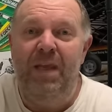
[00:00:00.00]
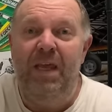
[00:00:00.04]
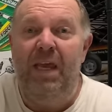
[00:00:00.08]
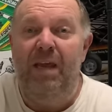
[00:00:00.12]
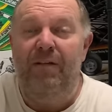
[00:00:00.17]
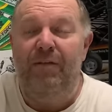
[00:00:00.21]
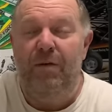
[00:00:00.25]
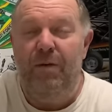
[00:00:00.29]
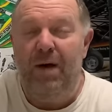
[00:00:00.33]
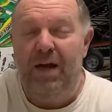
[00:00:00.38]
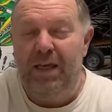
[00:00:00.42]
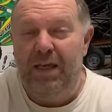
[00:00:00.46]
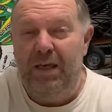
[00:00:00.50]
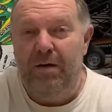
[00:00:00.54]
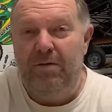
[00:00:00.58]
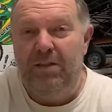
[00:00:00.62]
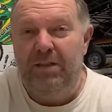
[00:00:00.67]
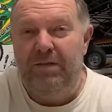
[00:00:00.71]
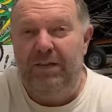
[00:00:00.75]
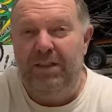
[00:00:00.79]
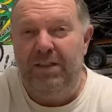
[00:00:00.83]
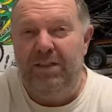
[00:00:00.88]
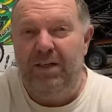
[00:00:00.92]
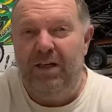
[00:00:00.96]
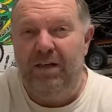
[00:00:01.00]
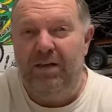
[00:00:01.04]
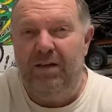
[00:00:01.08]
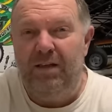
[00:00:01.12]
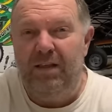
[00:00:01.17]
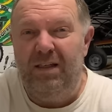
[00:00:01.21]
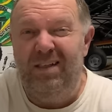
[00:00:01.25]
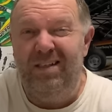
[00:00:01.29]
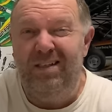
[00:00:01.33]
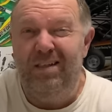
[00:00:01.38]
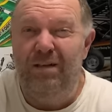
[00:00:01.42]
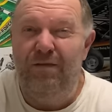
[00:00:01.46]
If you are new to this channel
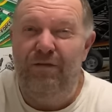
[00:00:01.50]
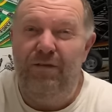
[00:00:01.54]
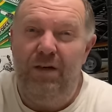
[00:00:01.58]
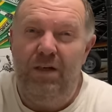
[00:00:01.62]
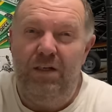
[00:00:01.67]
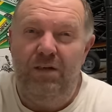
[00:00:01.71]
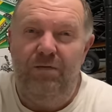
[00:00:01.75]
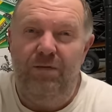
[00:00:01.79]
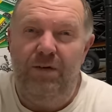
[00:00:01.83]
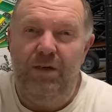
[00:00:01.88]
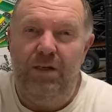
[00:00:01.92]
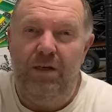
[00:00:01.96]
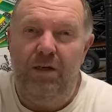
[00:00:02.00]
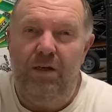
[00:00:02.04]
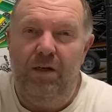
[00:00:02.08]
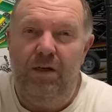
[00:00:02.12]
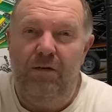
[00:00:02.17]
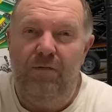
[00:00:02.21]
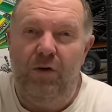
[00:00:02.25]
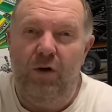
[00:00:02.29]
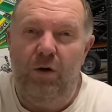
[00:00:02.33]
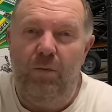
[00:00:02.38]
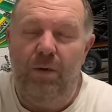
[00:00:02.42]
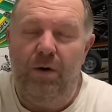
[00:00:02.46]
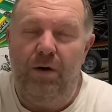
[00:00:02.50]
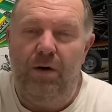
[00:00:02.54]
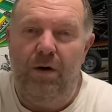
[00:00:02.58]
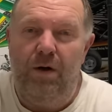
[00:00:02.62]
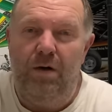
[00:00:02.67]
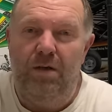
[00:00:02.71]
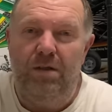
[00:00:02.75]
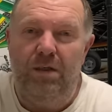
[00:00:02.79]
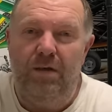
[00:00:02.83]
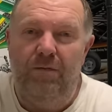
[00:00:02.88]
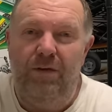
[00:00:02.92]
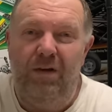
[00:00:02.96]
and this is the first video you've come
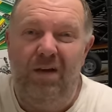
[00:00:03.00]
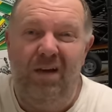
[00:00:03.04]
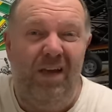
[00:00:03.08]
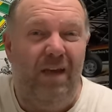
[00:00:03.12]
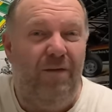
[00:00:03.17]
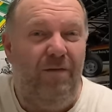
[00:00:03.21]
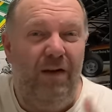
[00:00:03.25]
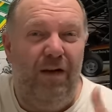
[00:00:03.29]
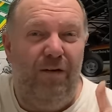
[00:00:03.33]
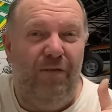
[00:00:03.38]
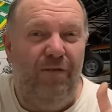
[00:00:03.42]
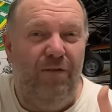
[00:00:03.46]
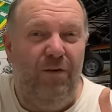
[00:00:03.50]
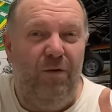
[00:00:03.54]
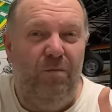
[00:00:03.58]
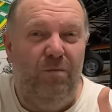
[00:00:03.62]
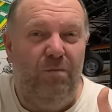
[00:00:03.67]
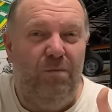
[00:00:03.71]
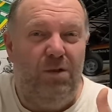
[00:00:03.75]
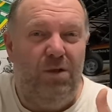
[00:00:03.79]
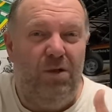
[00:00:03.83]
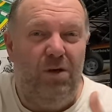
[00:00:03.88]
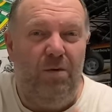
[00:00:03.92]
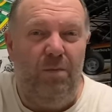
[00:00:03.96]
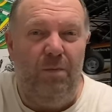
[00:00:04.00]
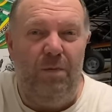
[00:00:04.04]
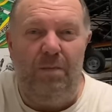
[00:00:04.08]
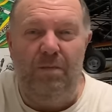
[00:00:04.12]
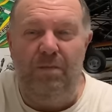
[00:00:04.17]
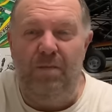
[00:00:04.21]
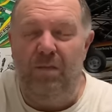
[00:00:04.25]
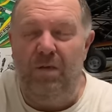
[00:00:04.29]
across, if you could give it a thumbs up,